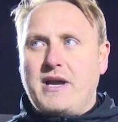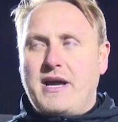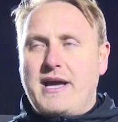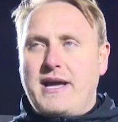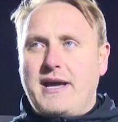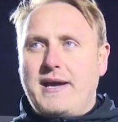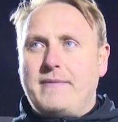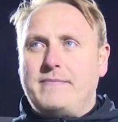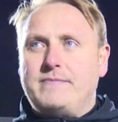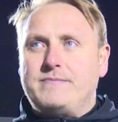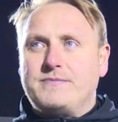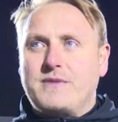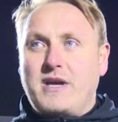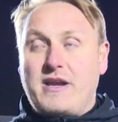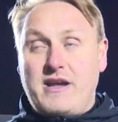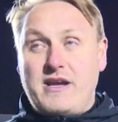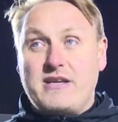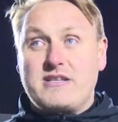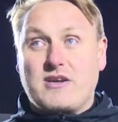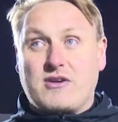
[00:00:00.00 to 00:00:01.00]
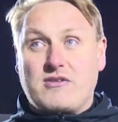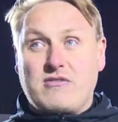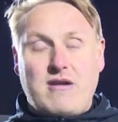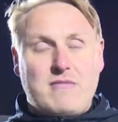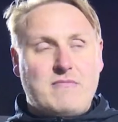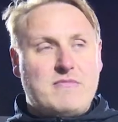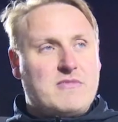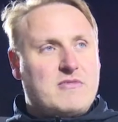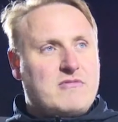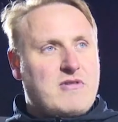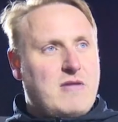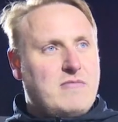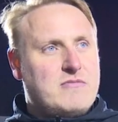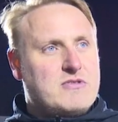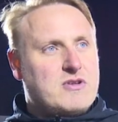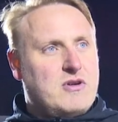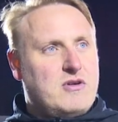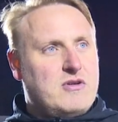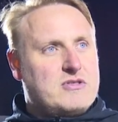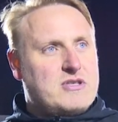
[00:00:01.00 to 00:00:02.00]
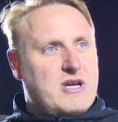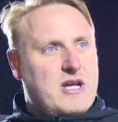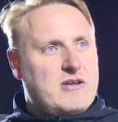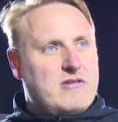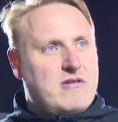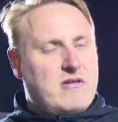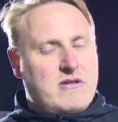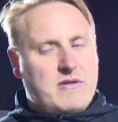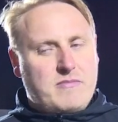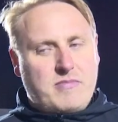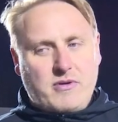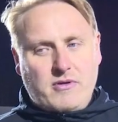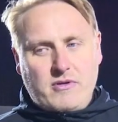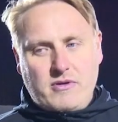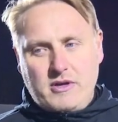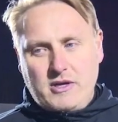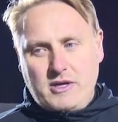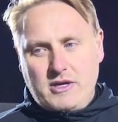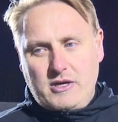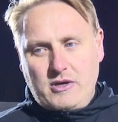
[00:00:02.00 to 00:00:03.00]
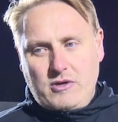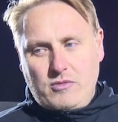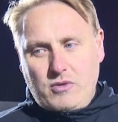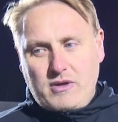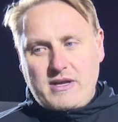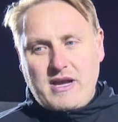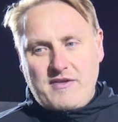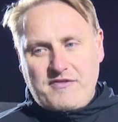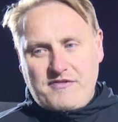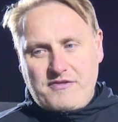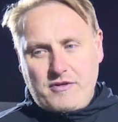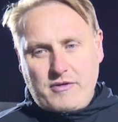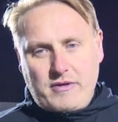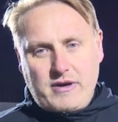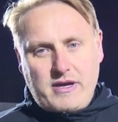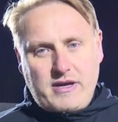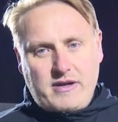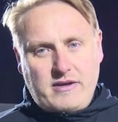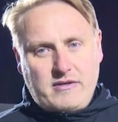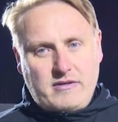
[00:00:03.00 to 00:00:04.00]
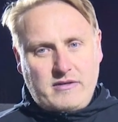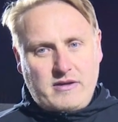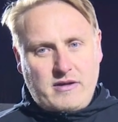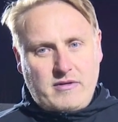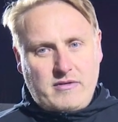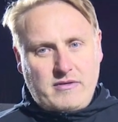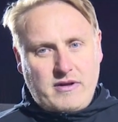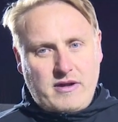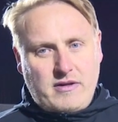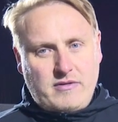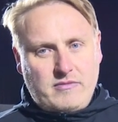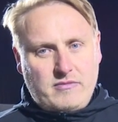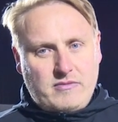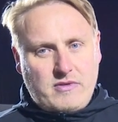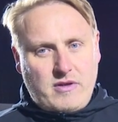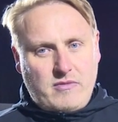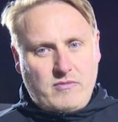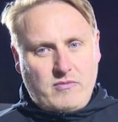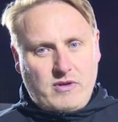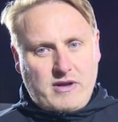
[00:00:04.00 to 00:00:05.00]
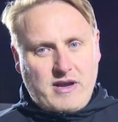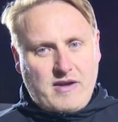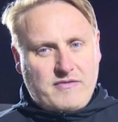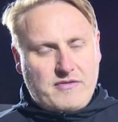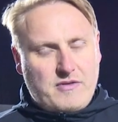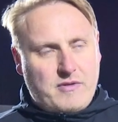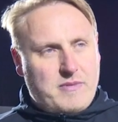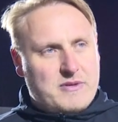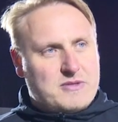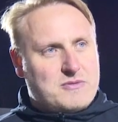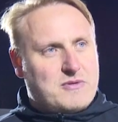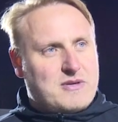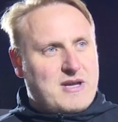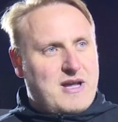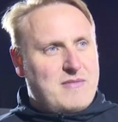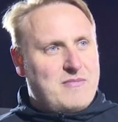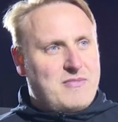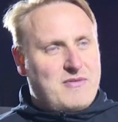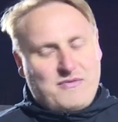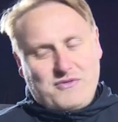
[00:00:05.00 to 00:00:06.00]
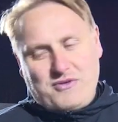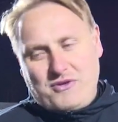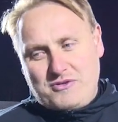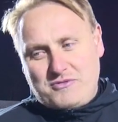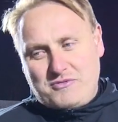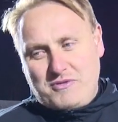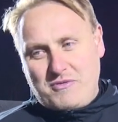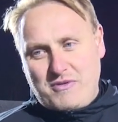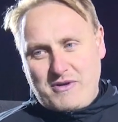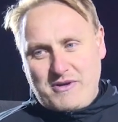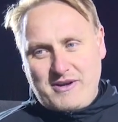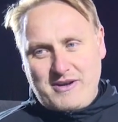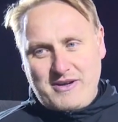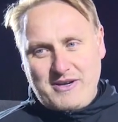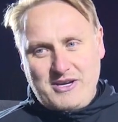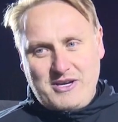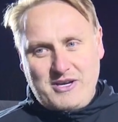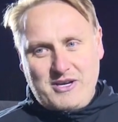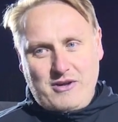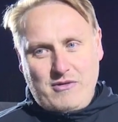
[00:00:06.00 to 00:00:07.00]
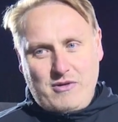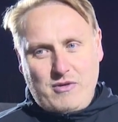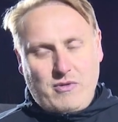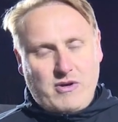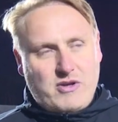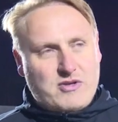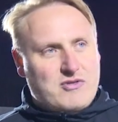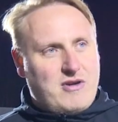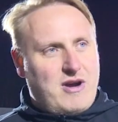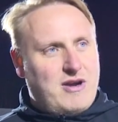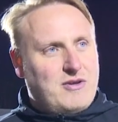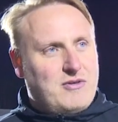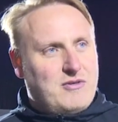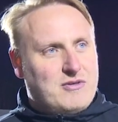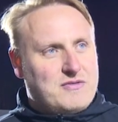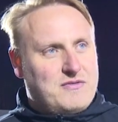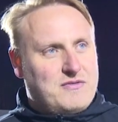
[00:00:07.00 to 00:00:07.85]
and it is a crammed sort of January, but we'll get through it, and we'll get through it the best we can. But of course, we want to try and go as